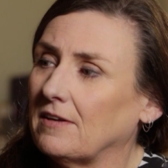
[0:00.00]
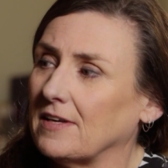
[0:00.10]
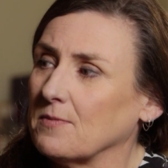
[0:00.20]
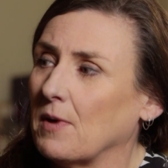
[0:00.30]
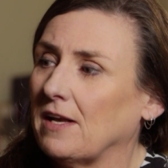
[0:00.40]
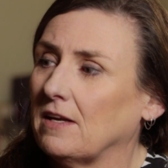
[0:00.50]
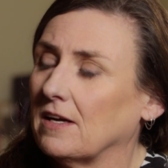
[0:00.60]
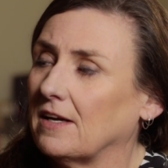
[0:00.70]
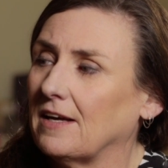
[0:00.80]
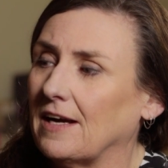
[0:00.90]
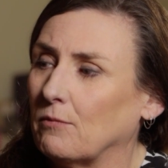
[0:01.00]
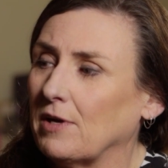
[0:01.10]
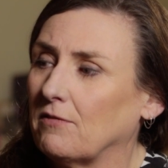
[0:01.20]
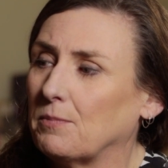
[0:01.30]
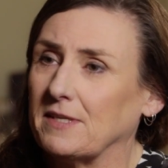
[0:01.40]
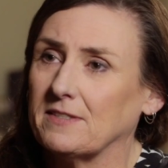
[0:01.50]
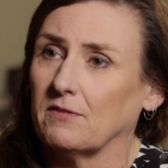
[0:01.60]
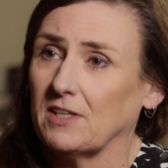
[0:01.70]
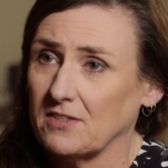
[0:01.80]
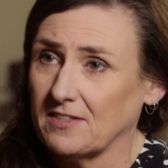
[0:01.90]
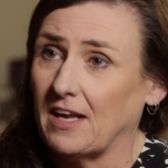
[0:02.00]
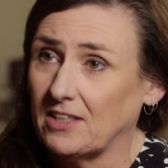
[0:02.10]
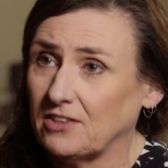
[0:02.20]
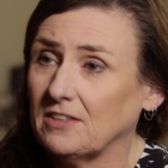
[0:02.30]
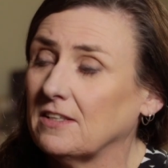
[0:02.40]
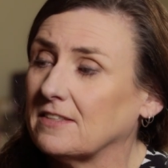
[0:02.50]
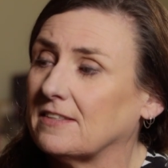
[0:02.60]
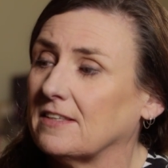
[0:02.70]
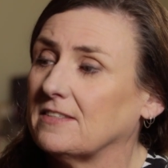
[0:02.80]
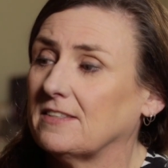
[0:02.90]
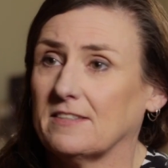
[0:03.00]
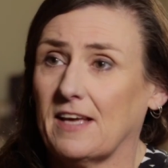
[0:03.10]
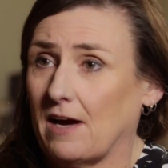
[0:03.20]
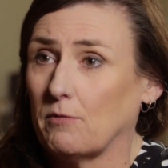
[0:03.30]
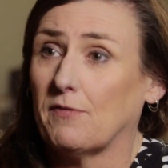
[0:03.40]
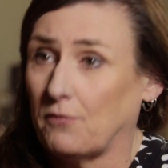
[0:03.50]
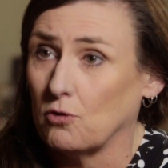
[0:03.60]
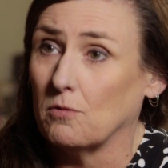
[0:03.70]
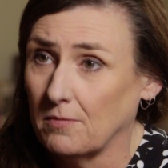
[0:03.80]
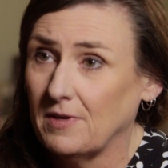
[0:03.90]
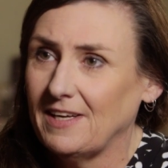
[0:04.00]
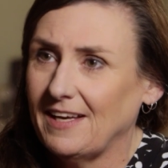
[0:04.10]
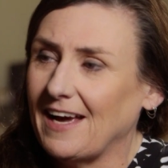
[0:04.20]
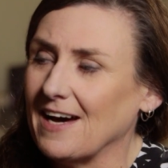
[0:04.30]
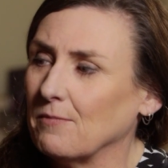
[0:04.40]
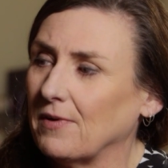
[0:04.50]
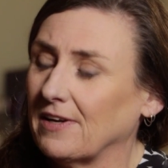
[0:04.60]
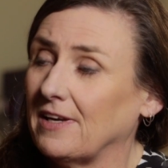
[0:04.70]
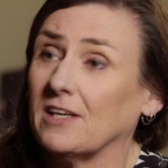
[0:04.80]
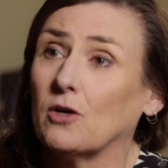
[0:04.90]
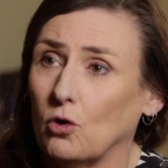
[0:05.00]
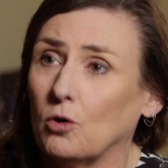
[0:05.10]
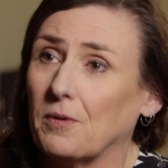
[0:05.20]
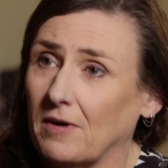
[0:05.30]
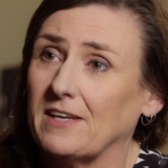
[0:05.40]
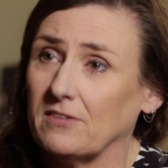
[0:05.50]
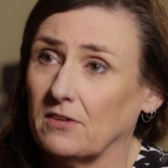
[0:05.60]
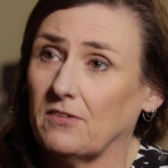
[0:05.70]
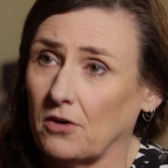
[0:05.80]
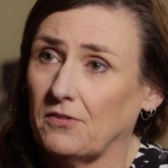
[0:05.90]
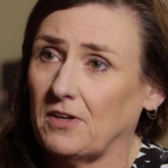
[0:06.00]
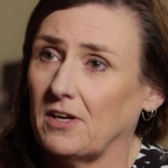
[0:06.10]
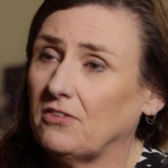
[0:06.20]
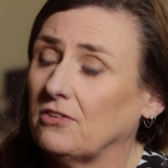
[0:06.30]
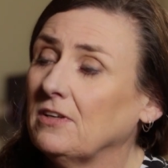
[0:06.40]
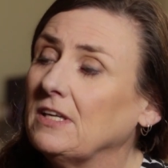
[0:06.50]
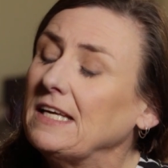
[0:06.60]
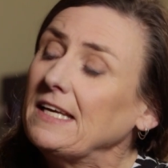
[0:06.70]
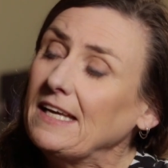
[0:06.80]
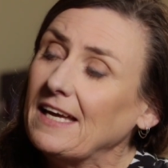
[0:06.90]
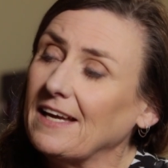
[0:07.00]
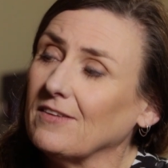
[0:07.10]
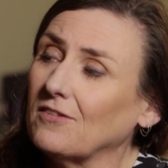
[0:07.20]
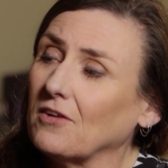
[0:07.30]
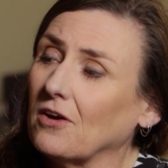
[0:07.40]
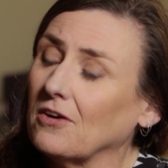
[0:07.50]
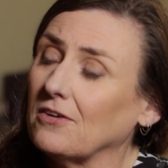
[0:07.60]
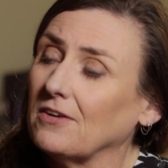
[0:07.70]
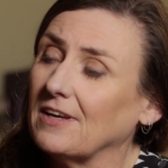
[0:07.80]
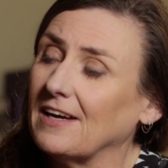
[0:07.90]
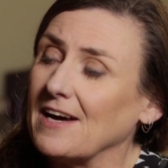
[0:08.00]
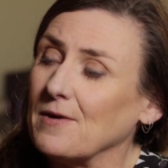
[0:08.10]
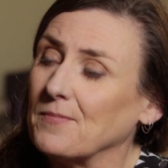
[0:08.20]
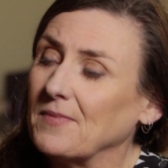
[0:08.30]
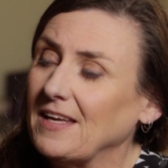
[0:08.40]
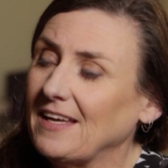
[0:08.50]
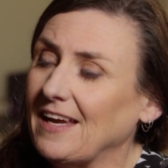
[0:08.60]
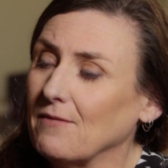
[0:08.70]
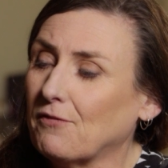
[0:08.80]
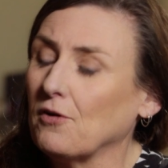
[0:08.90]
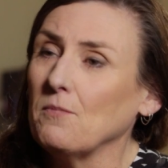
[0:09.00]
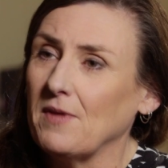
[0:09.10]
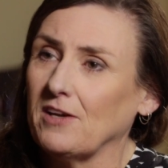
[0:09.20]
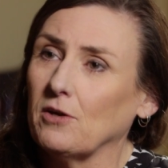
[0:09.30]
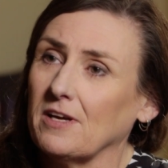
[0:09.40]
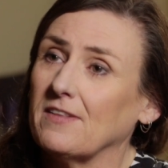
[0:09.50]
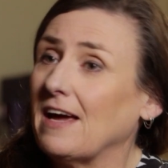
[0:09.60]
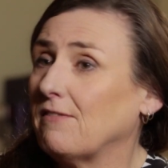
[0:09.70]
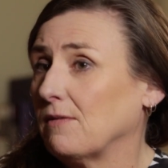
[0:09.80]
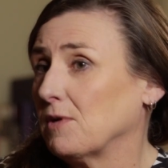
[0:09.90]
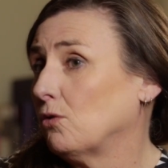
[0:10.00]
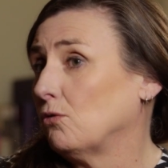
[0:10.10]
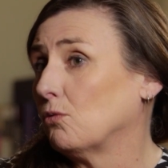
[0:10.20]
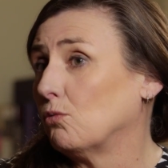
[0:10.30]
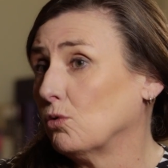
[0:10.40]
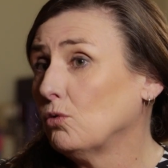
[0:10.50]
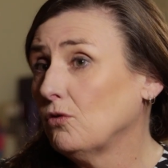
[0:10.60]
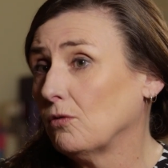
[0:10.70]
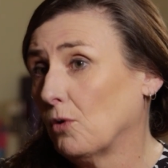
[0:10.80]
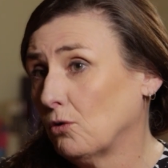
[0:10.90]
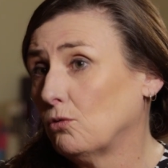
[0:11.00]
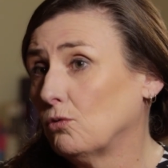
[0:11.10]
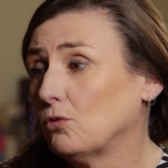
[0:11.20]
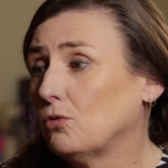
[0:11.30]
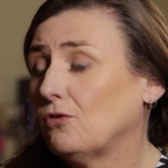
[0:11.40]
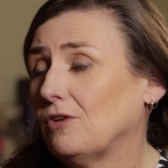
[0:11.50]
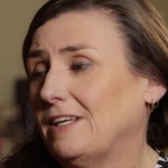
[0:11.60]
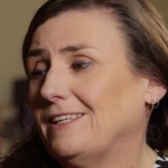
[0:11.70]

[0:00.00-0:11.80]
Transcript: Tasmania, we have a piece of legislation that says this is how we form an incorporated association. And so, and from that, you'll either have something called the rules, the model rules,